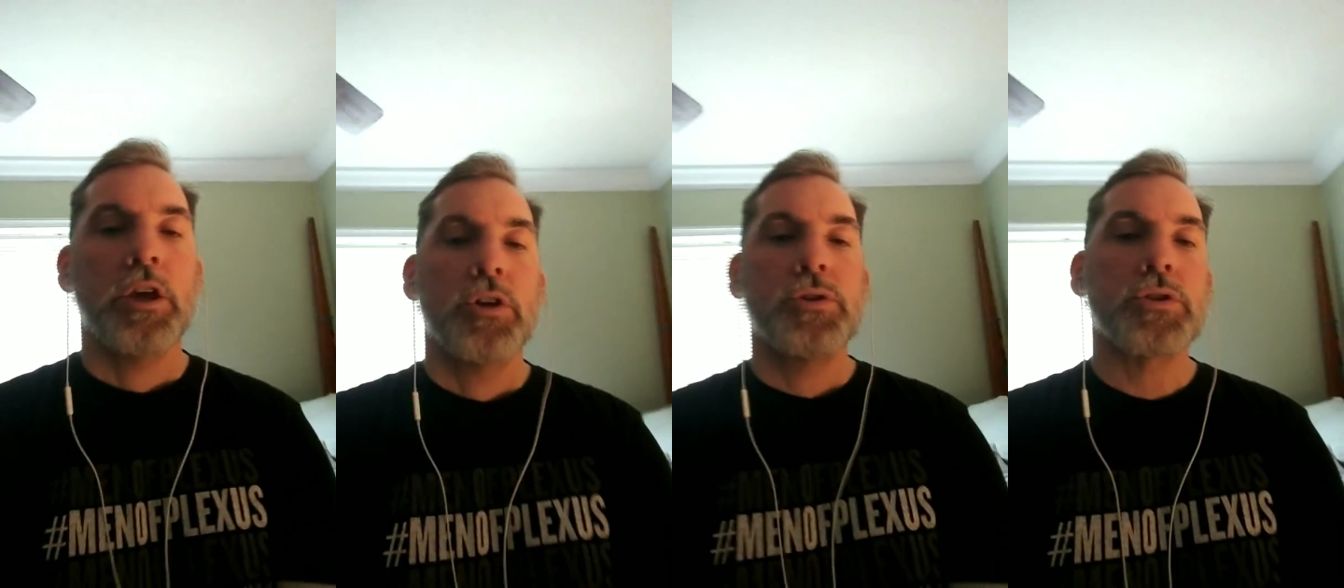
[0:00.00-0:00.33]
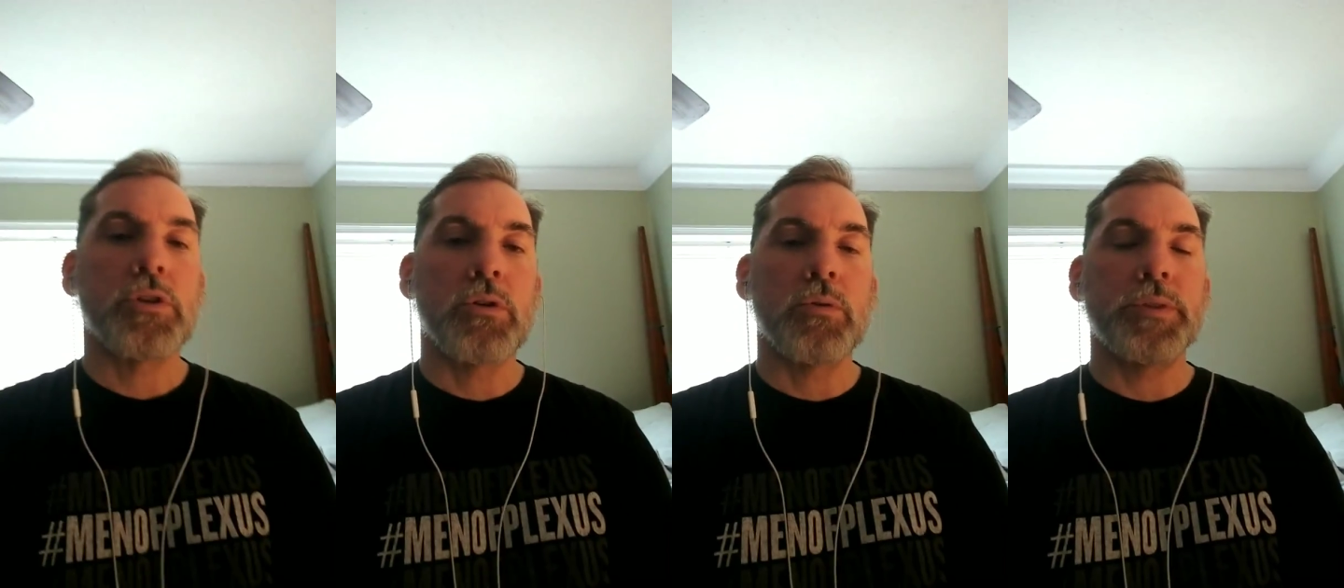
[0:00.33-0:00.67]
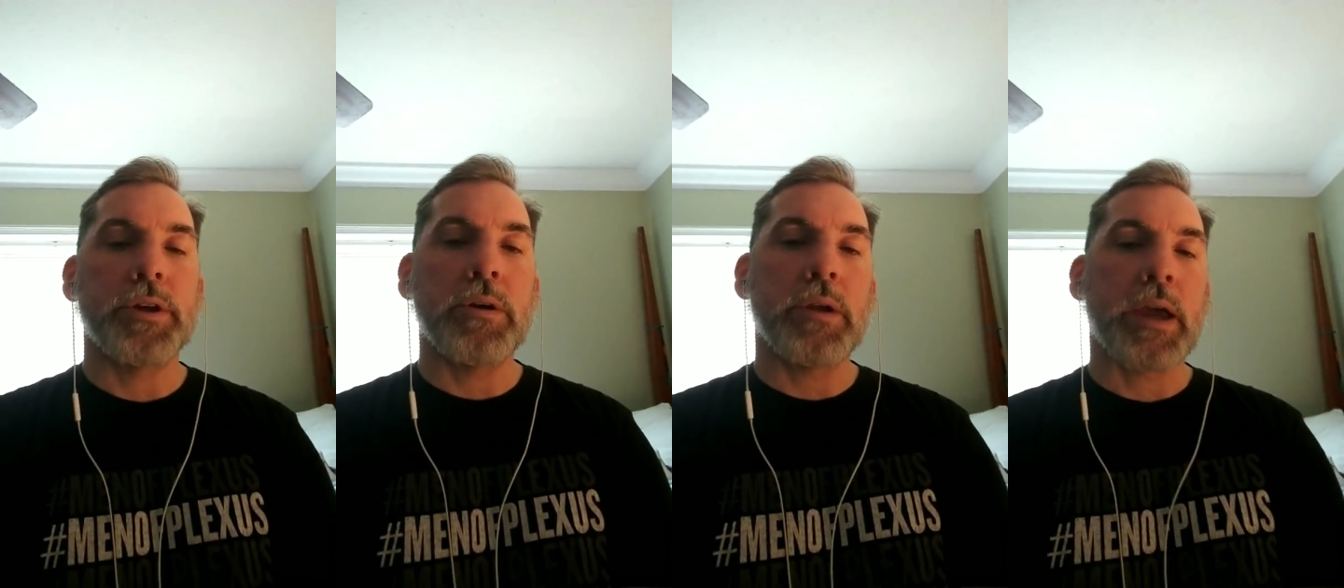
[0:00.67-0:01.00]
So
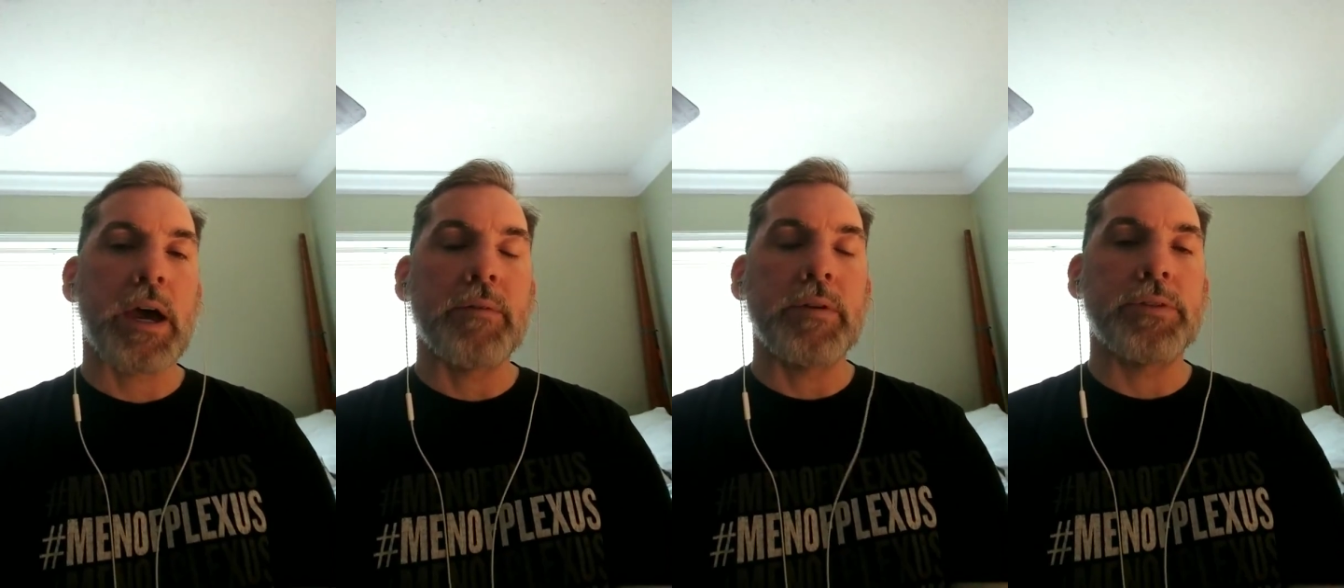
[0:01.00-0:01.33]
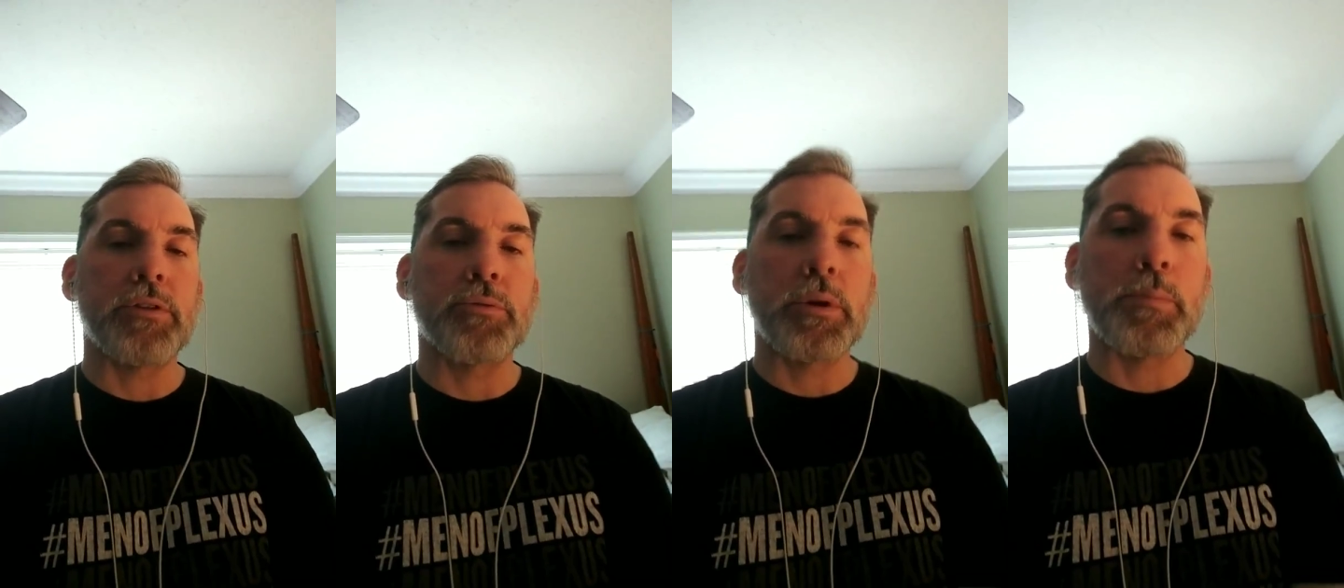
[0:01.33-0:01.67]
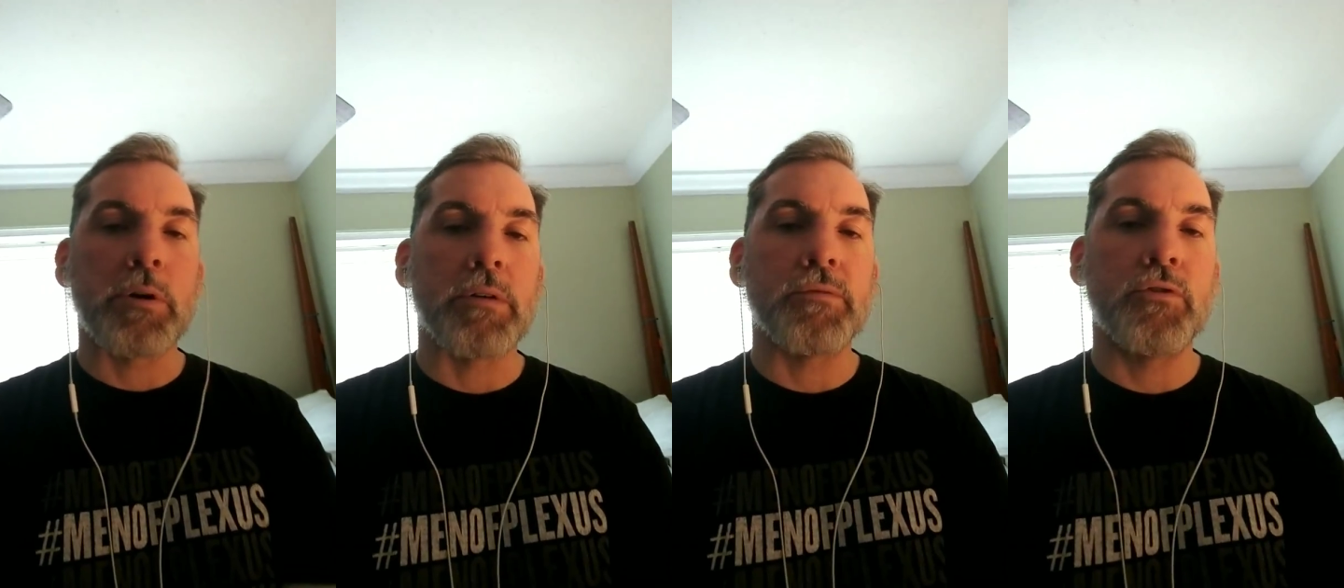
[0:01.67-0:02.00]
there you have it, the
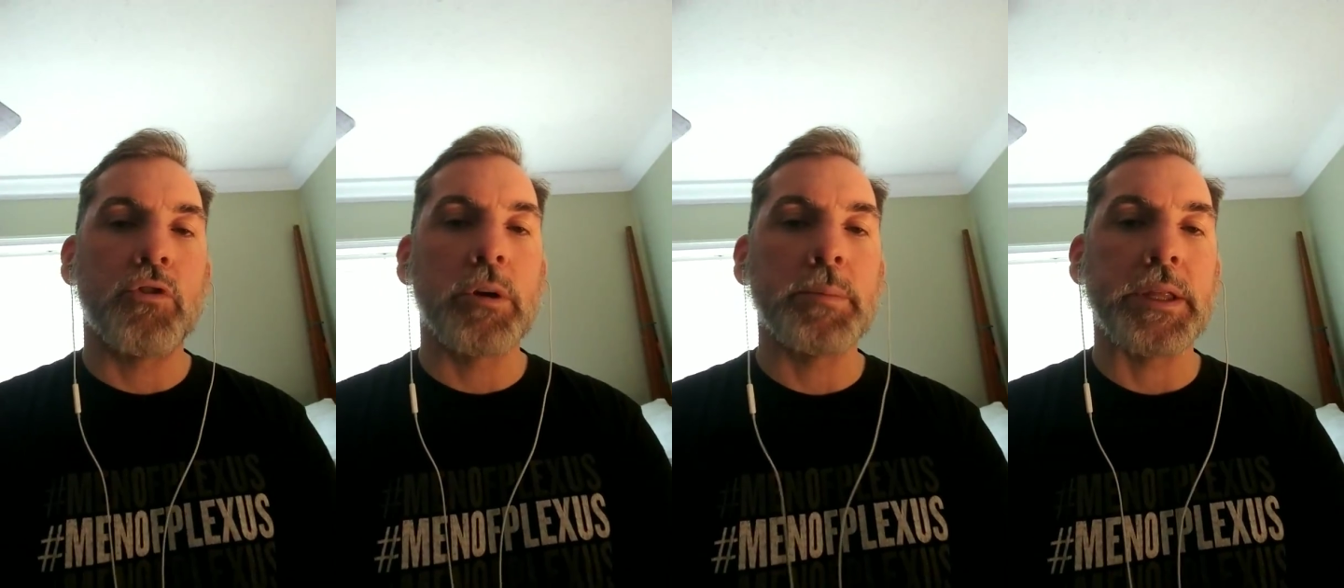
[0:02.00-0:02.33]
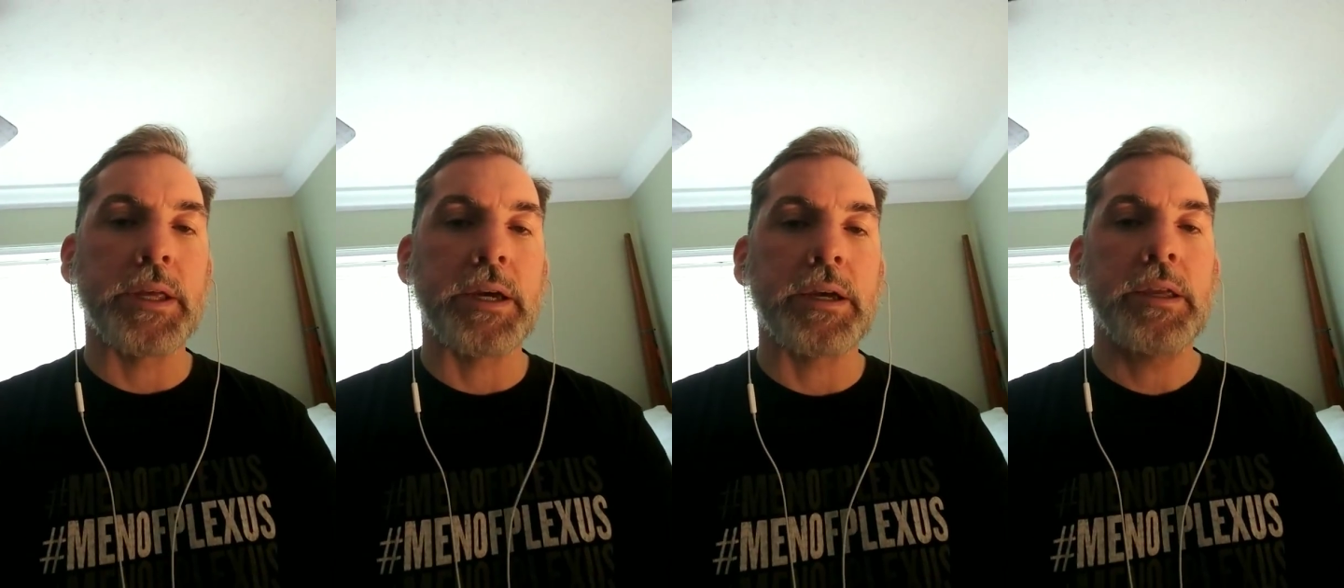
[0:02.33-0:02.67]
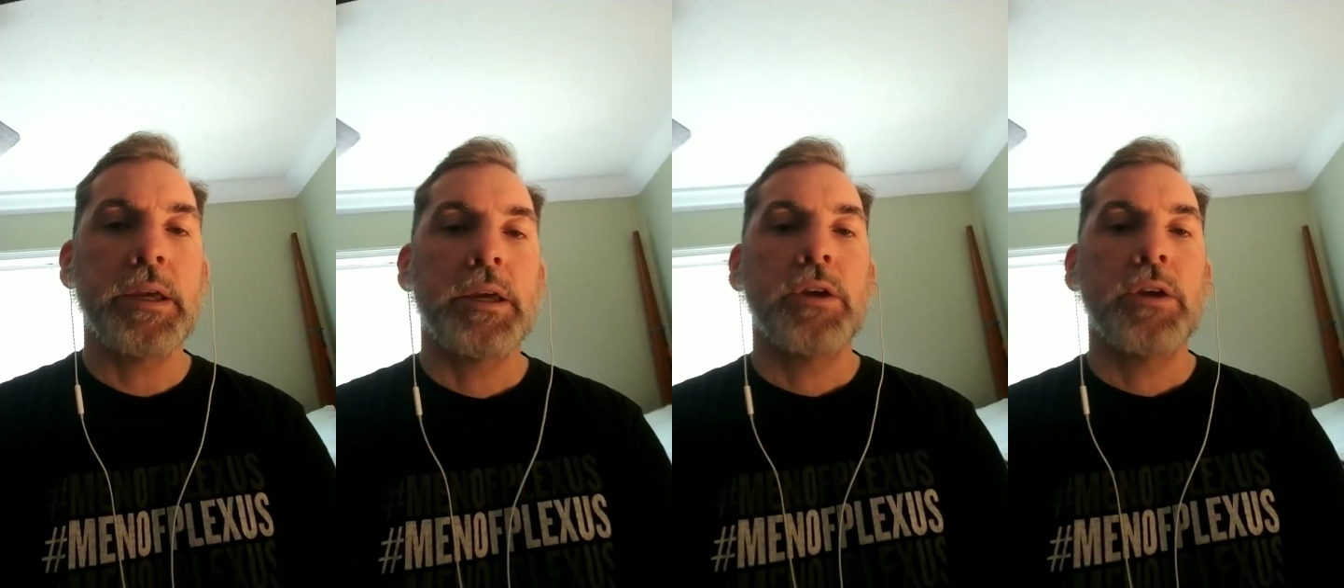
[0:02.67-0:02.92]
3-part formula: